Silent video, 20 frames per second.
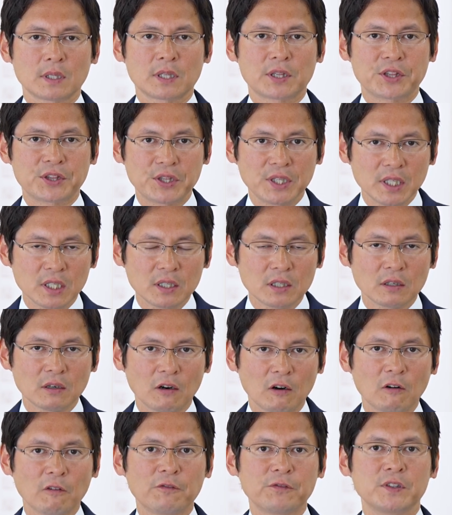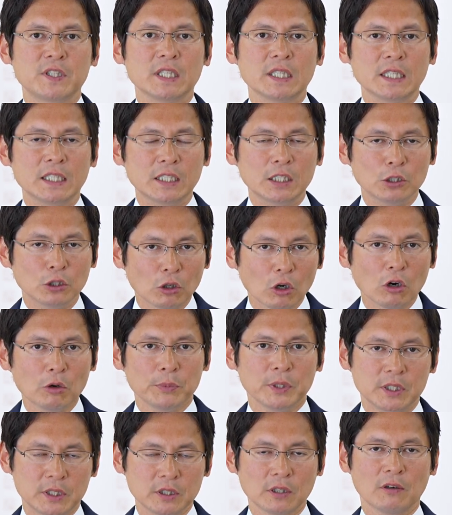Think of the
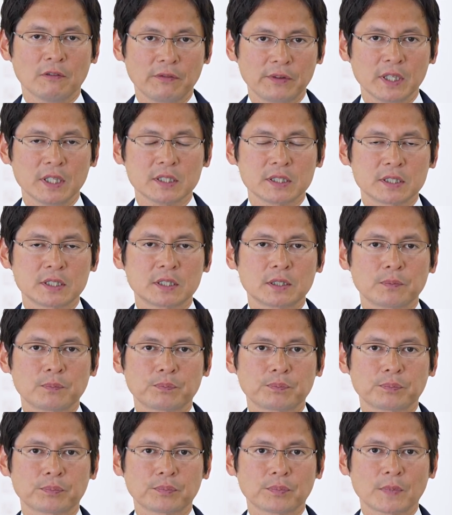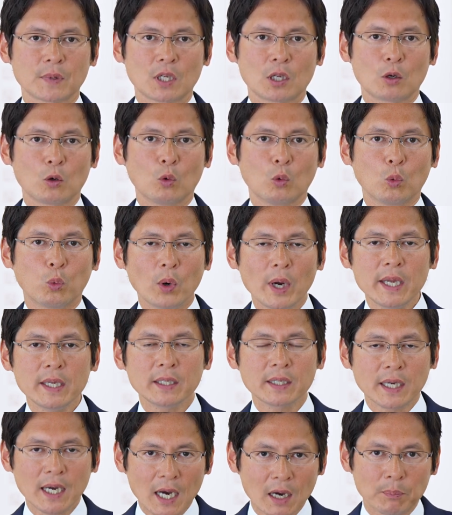enormity of this.
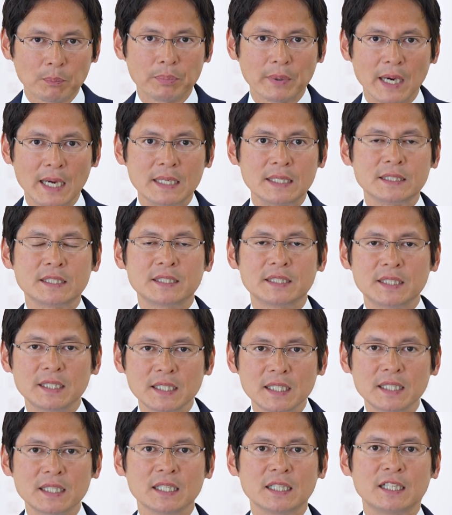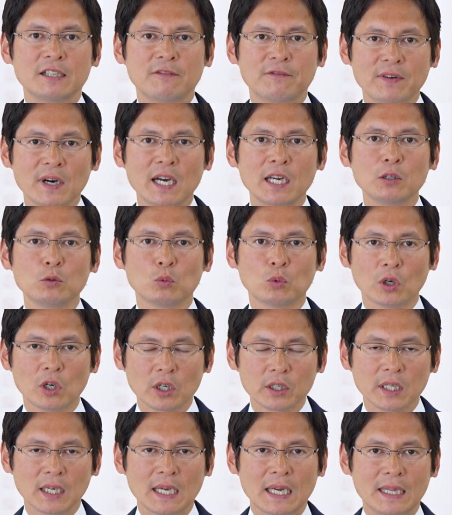Wake up and see the divine
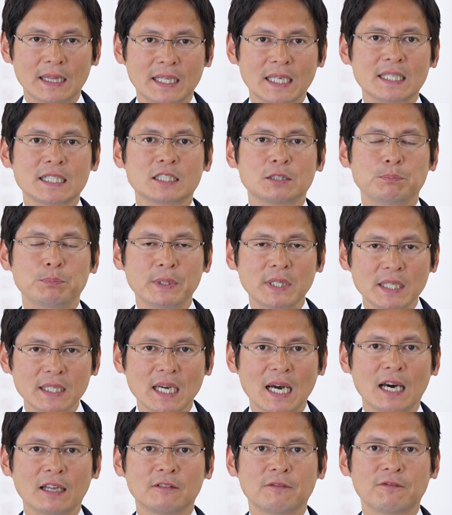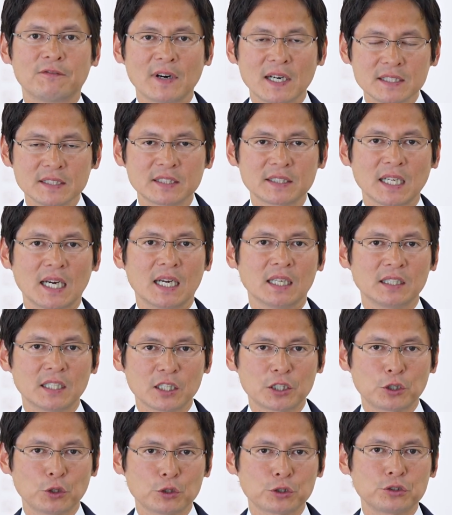work that is being advanced under
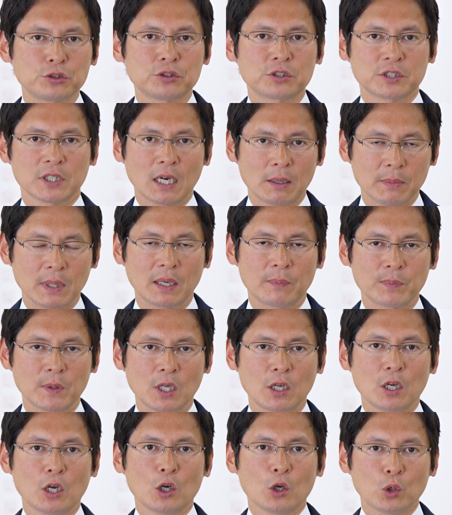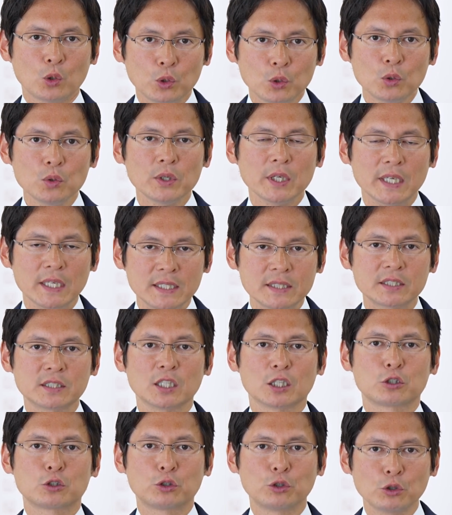Kyoshu-sama, who is
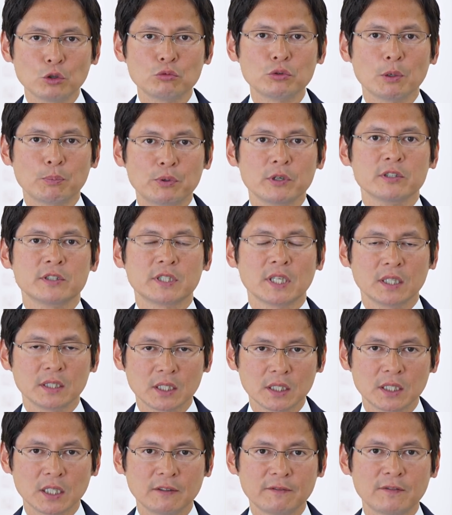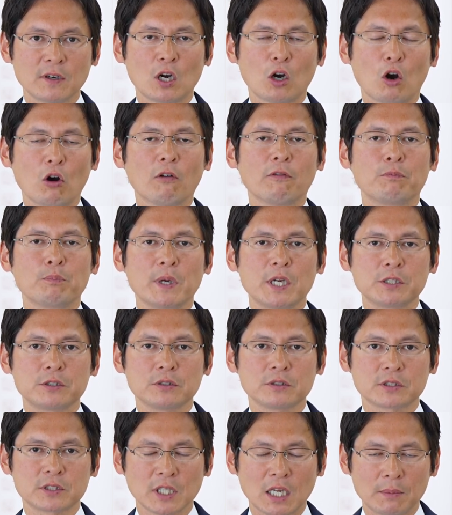the true representative of
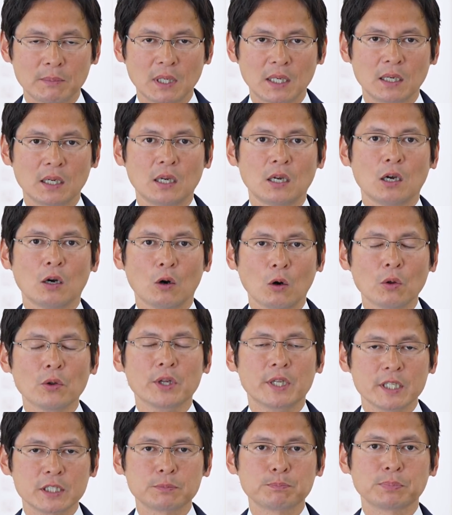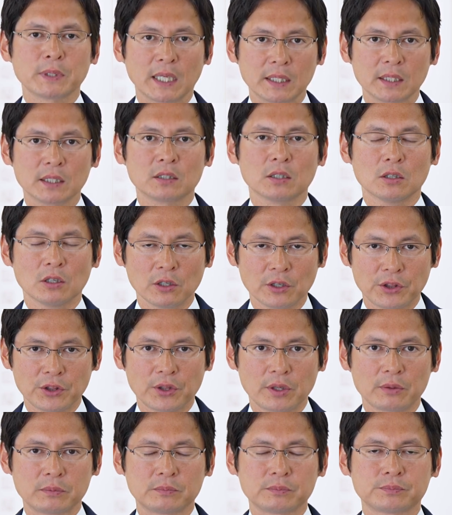Meishu-sama on this planet
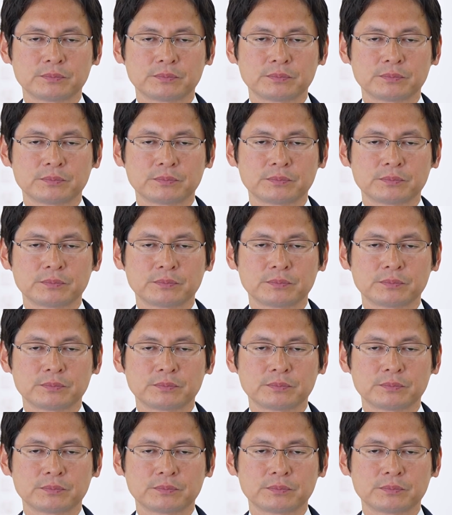Earth.